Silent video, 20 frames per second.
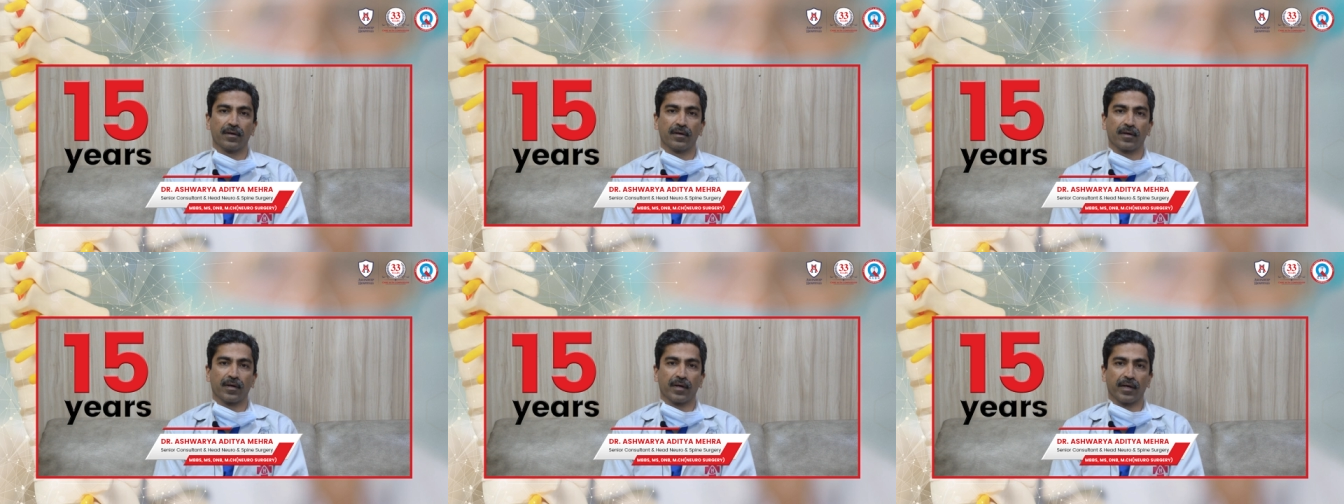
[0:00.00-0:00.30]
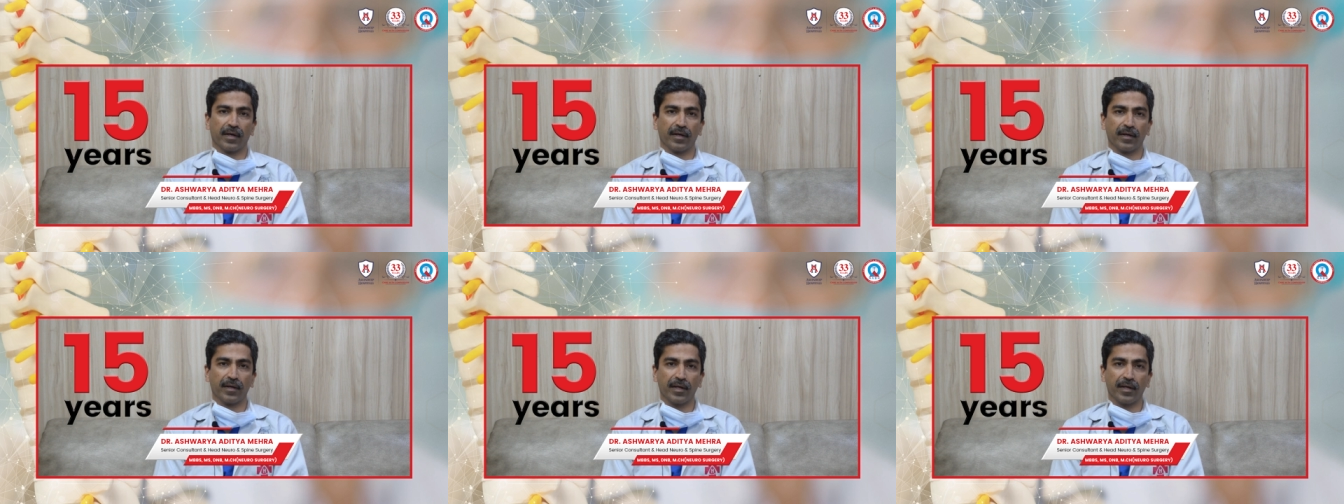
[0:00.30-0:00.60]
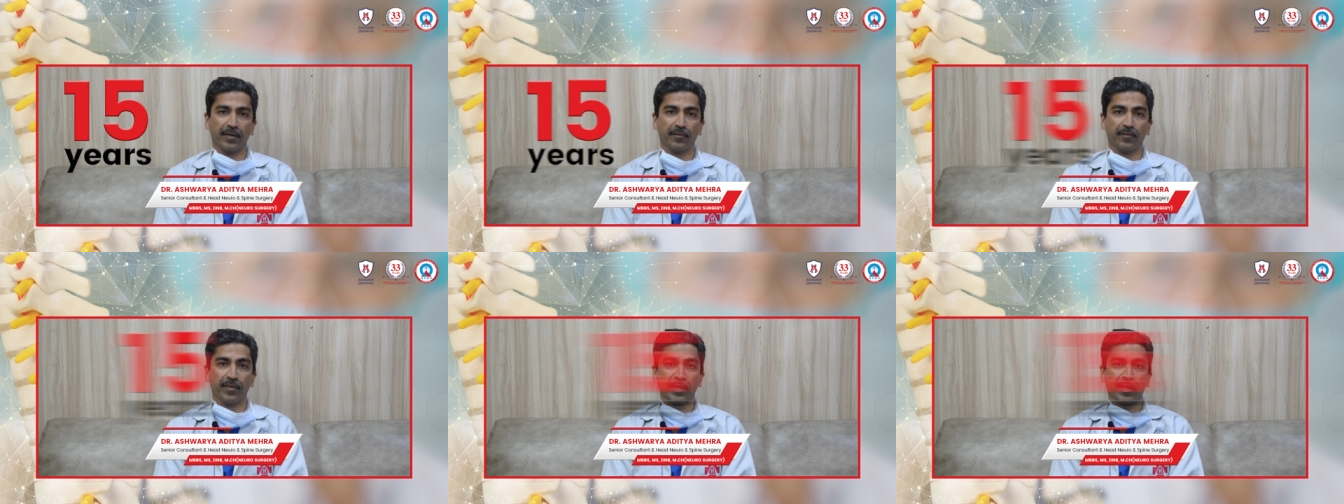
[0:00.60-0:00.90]

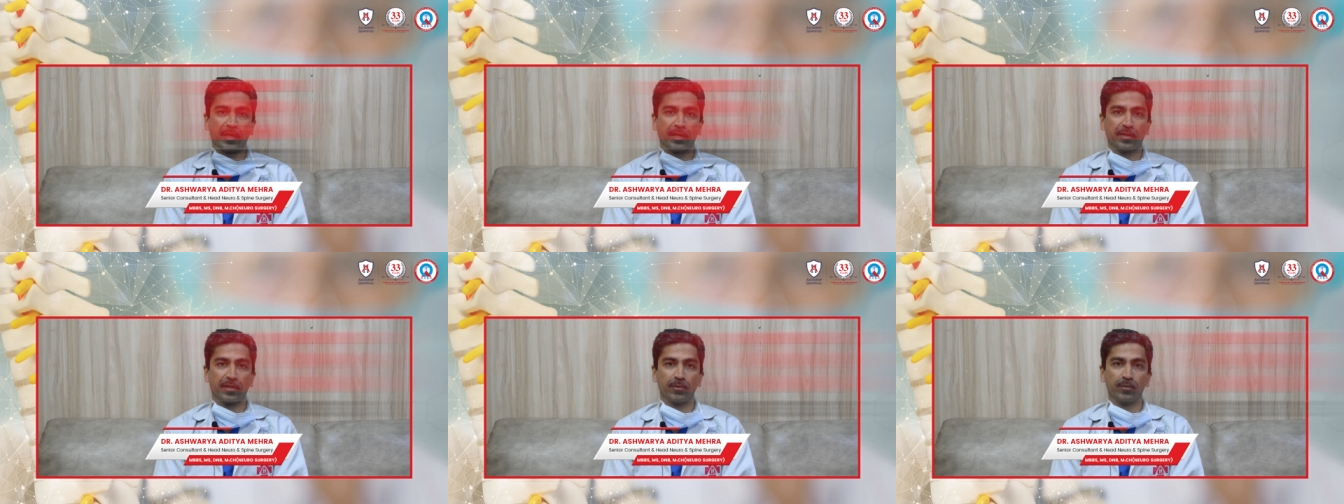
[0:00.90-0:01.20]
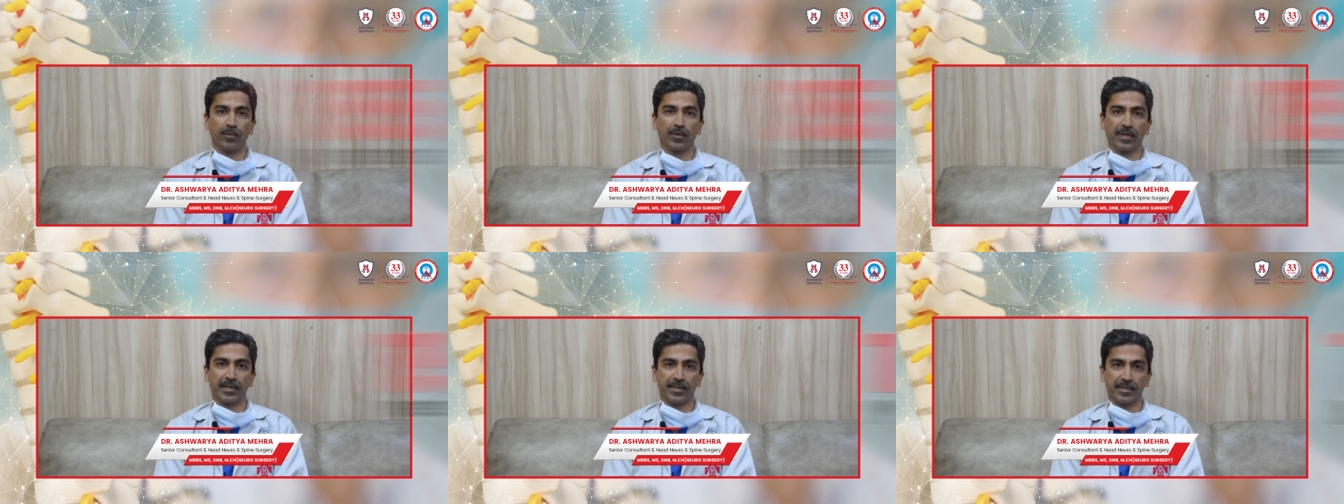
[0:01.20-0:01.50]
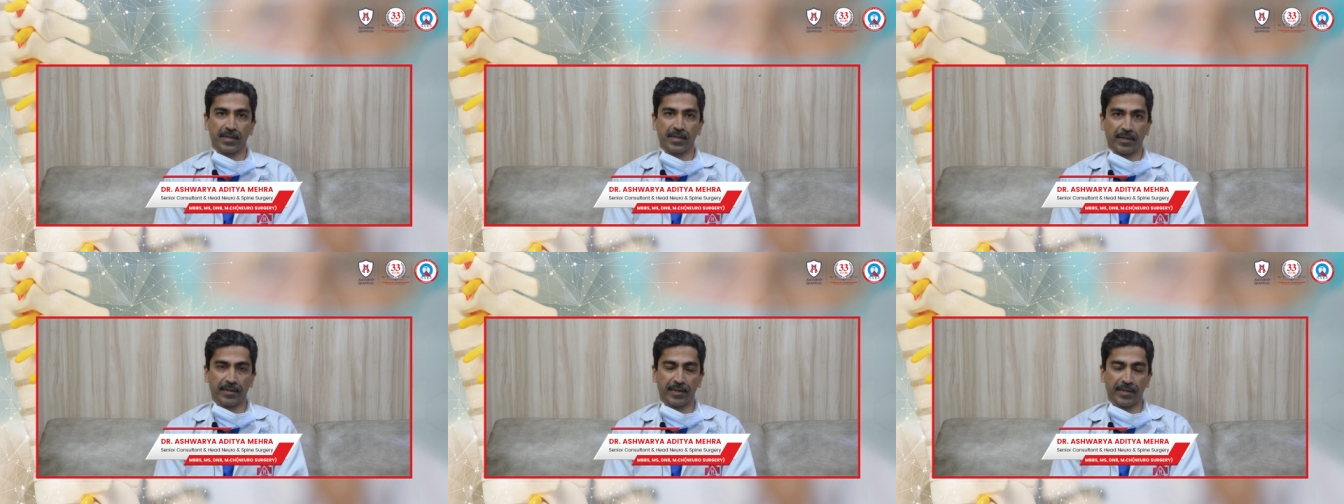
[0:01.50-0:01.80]
Currently we are two
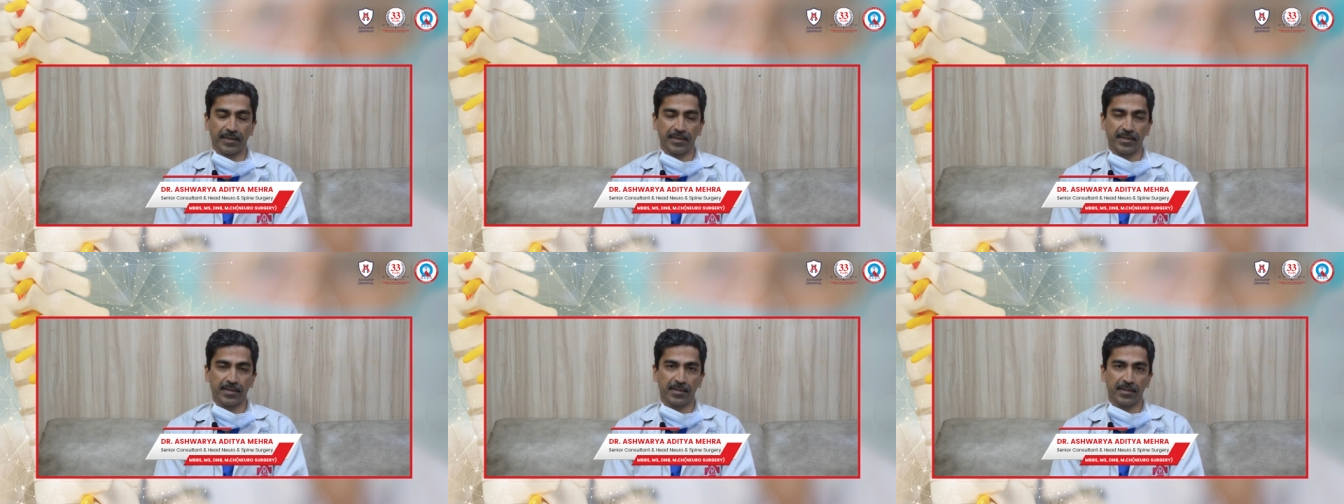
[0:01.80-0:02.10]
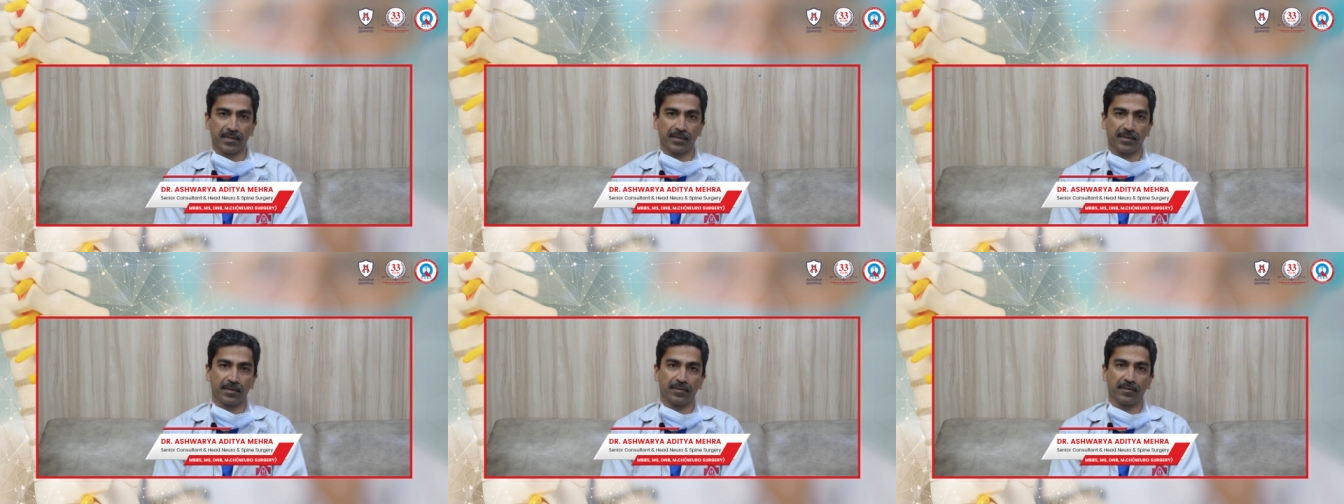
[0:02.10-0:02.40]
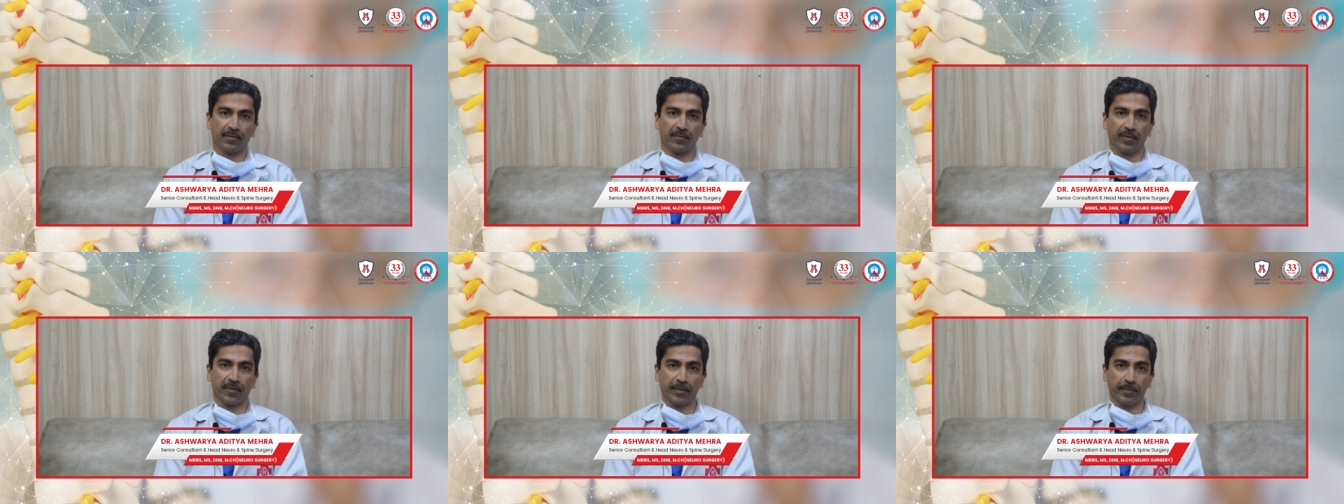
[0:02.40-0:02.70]
consultants
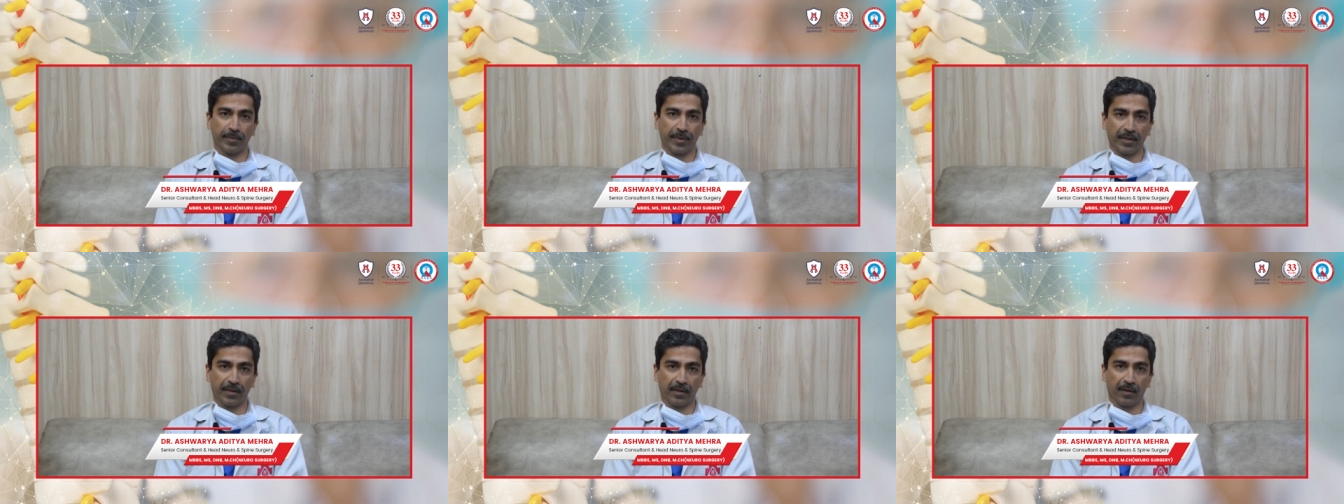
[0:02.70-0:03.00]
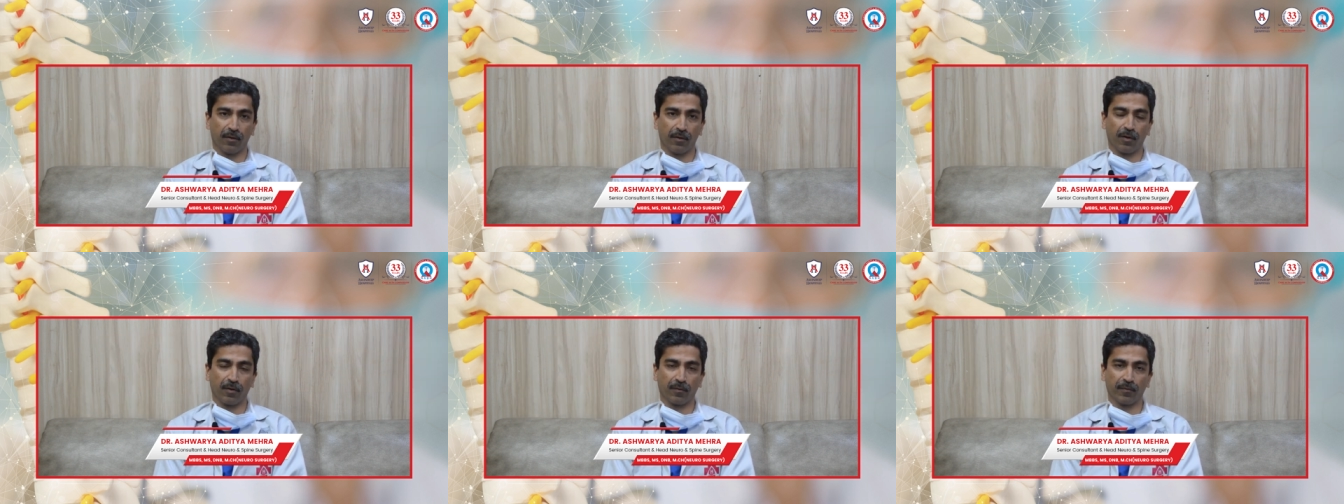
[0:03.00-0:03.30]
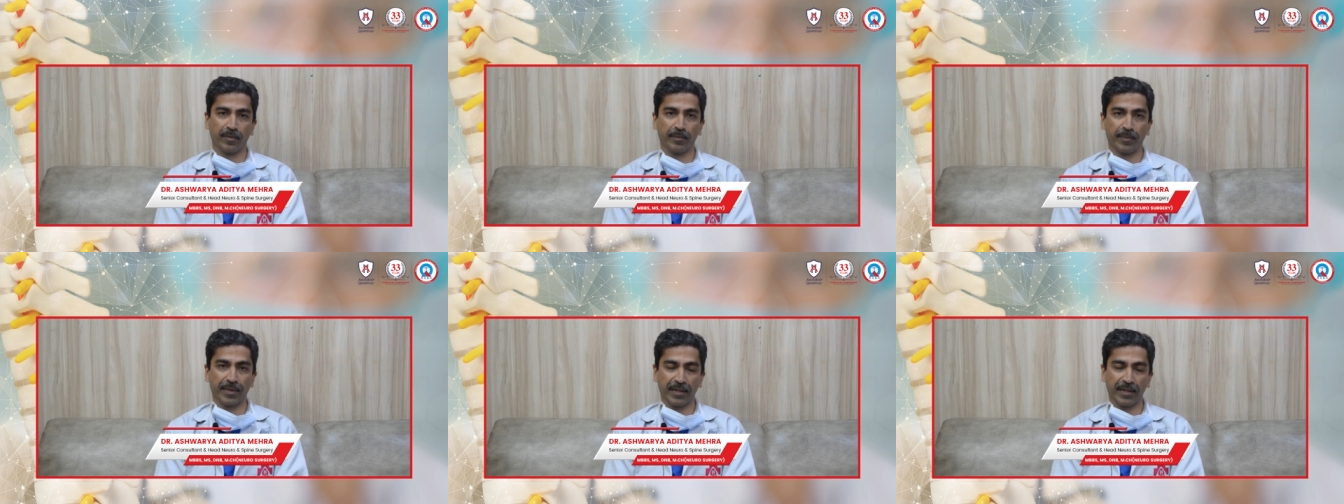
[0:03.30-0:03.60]
with me, along
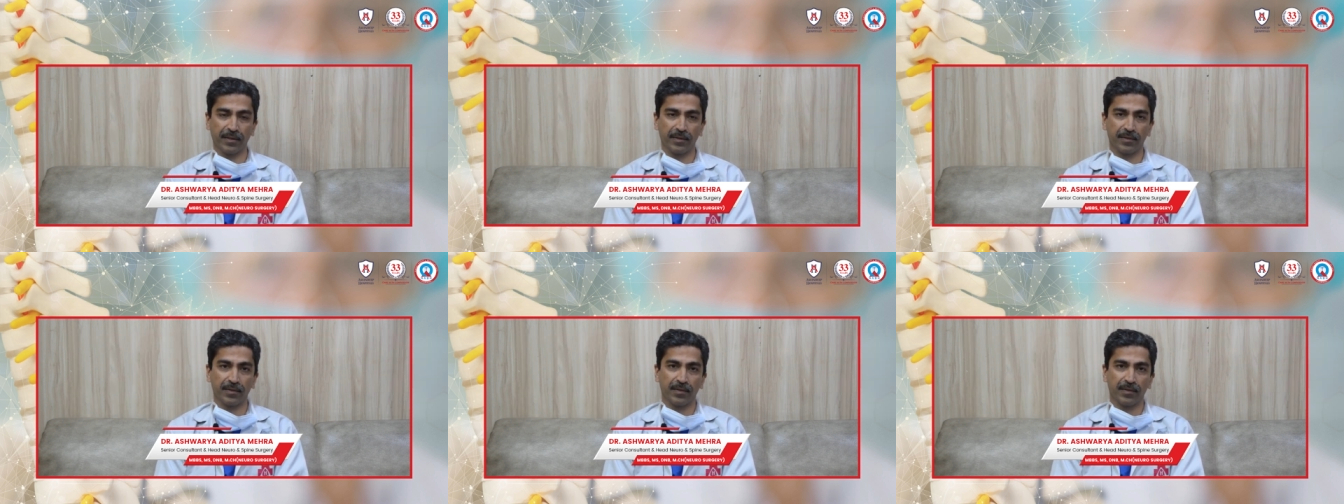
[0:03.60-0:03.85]
with me,